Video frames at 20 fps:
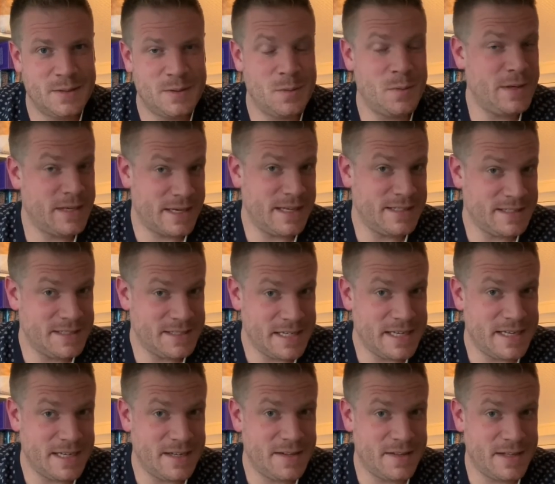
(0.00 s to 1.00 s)
we can
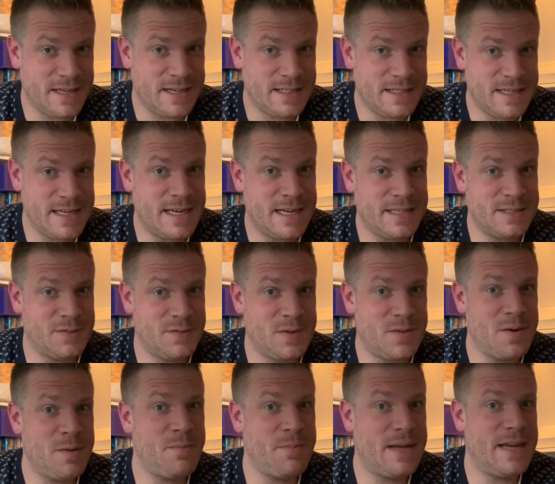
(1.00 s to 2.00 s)
say that he has
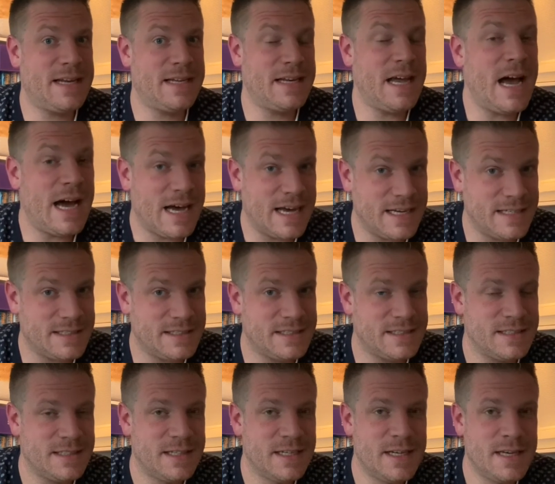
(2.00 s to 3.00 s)
very bad eyes,